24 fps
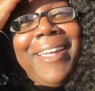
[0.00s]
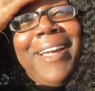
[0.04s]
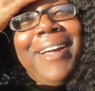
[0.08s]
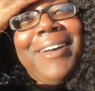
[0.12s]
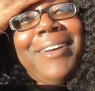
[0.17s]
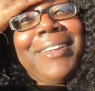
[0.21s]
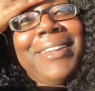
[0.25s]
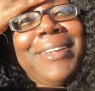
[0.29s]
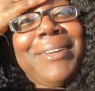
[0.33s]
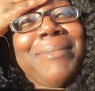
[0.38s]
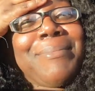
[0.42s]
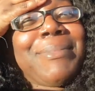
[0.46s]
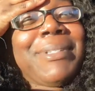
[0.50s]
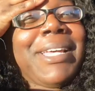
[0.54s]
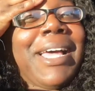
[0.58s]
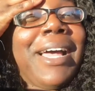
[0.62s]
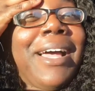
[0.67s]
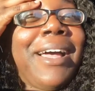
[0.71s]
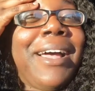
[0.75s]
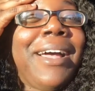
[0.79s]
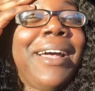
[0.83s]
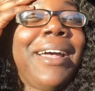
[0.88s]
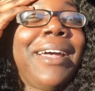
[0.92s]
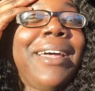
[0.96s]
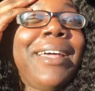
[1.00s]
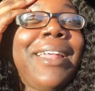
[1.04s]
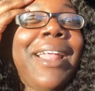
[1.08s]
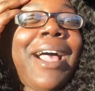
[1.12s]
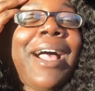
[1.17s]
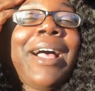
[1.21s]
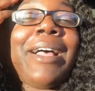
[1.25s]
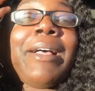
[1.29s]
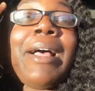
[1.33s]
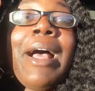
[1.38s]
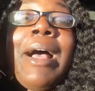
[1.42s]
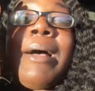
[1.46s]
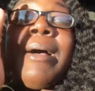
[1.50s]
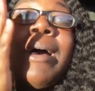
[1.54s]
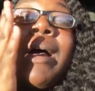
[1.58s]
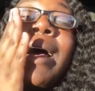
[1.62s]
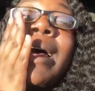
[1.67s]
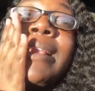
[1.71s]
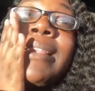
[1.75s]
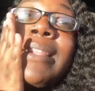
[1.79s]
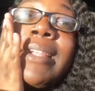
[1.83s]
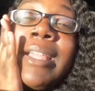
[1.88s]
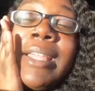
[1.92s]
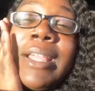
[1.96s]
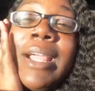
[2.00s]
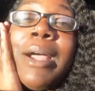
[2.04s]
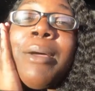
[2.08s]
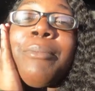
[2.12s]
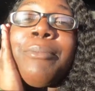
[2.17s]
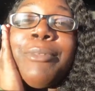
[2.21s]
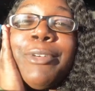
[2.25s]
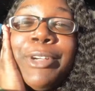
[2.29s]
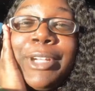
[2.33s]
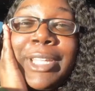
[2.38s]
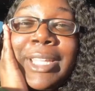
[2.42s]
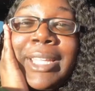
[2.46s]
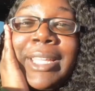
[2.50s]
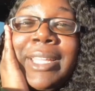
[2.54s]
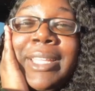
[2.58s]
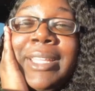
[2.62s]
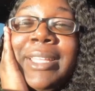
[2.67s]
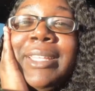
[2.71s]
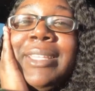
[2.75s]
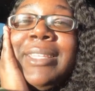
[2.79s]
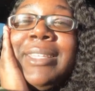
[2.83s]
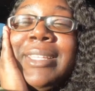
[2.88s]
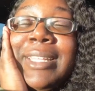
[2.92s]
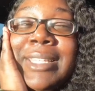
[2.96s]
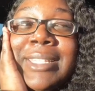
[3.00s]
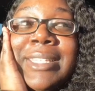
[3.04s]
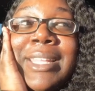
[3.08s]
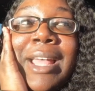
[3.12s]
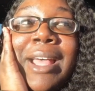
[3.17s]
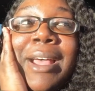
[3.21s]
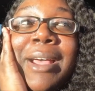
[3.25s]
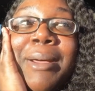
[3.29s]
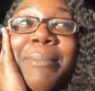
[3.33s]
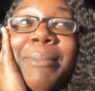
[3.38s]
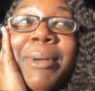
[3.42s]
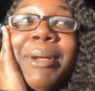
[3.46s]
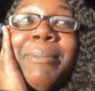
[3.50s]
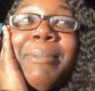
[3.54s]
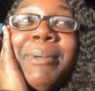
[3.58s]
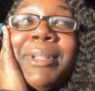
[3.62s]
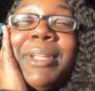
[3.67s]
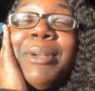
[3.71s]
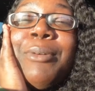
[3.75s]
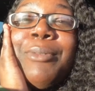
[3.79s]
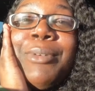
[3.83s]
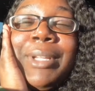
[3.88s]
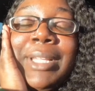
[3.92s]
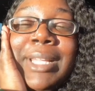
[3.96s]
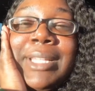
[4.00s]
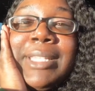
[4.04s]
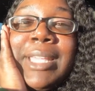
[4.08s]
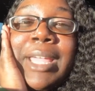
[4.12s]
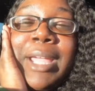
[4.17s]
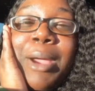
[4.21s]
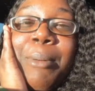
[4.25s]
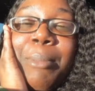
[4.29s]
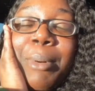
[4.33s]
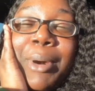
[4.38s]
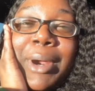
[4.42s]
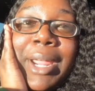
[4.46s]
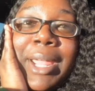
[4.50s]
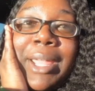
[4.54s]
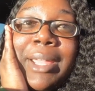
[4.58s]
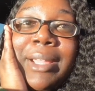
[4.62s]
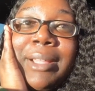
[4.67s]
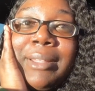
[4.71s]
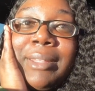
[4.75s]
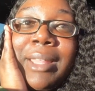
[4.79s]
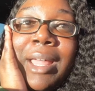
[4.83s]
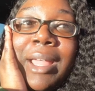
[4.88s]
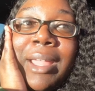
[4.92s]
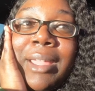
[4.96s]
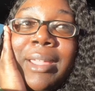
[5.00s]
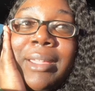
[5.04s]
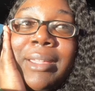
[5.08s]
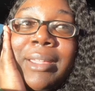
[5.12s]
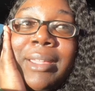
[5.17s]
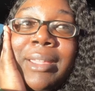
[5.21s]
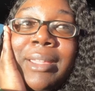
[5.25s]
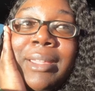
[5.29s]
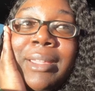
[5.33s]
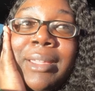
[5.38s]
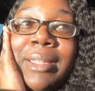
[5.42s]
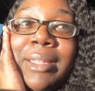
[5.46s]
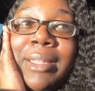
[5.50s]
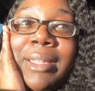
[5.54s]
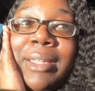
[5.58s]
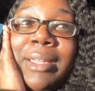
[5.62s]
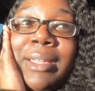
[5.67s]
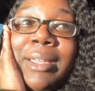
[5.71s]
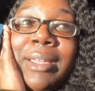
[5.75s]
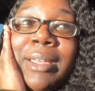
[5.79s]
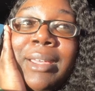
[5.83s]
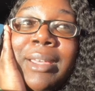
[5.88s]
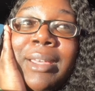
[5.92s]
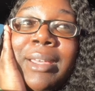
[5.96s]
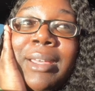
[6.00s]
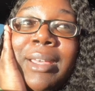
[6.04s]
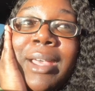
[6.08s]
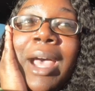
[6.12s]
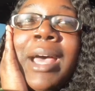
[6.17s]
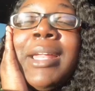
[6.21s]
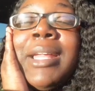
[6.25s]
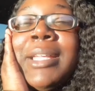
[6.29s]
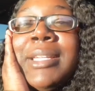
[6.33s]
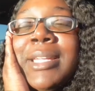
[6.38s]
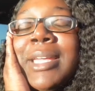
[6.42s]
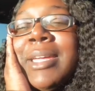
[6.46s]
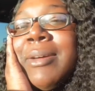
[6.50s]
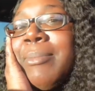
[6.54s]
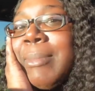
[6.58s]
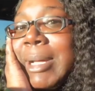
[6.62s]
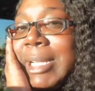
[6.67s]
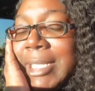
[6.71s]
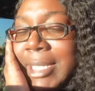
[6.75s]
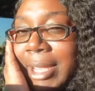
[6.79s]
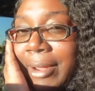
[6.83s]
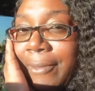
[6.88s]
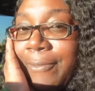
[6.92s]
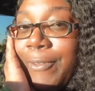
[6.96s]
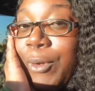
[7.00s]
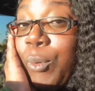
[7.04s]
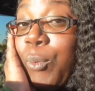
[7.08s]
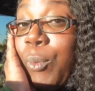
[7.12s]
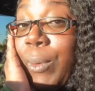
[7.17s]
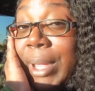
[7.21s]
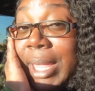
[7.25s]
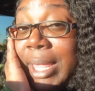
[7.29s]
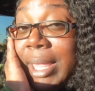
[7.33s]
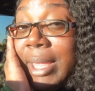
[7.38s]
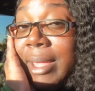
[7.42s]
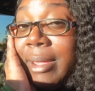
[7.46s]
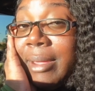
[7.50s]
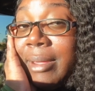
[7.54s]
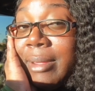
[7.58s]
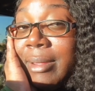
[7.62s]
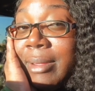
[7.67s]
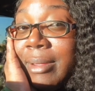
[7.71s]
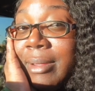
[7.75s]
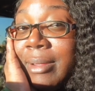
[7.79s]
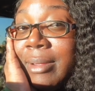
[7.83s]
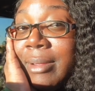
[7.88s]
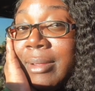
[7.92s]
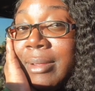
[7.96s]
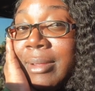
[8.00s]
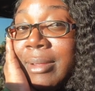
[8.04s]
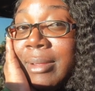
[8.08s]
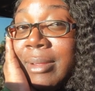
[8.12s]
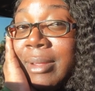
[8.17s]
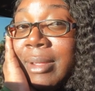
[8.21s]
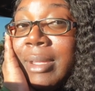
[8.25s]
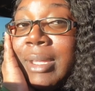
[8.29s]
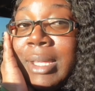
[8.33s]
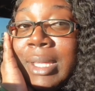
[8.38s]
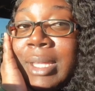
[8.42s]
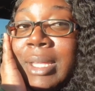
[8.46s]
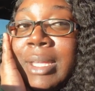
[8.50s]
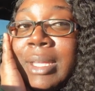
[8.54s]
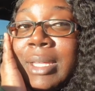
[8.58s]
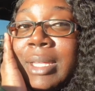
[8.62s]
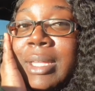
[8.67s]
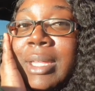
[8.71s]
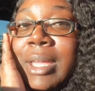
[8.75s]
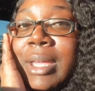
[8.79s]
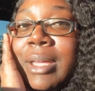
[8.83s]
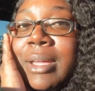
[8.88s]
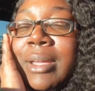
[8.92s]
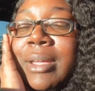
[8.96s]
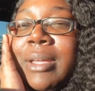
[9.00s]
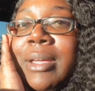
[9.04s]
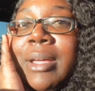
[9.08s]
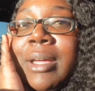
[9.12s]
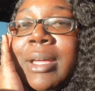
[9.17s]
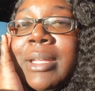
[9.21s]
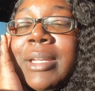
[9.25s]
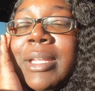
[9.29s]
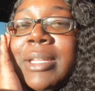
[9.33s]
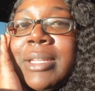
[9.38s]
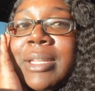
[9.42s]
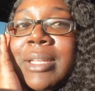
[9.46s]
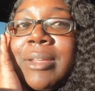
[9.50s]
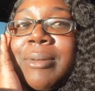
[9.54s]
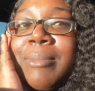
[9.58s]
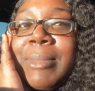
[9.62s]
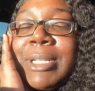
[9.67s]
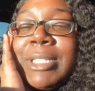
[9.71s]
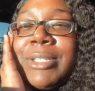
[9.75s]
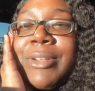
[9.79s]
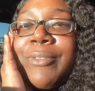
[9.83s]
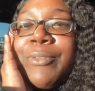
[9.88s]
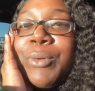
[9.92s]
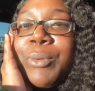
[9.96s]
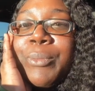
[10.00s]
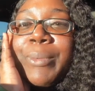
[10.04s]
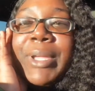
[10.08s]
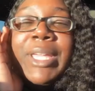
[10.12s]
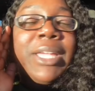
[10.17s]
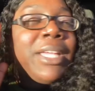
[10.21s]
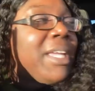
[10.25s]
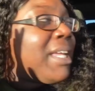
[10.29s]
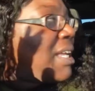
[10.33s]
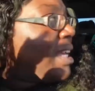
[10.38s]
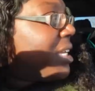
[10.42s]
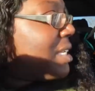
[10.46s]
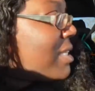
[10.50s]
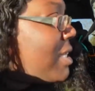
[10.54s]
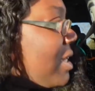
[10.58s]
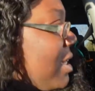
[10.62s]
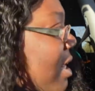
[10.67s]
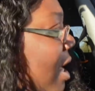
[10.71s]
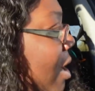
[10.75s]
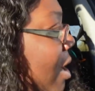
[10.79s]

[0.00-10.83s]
y'all i'm tired I, I, I think i'm really this time i'm gonna really take a break like i need to give myself a week yeah, I need to give myself a week. Is it